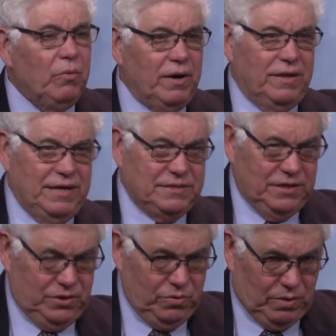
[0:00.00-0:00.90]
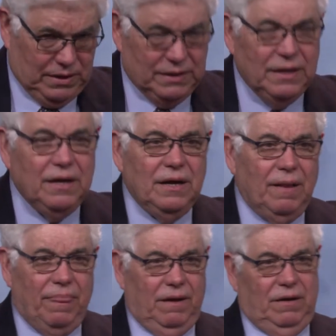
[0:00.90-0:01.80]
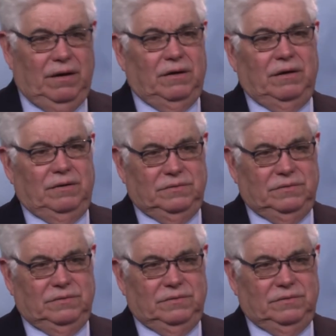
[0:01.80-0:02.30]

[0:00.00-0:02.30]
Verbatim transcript: What are the things that you want, uh,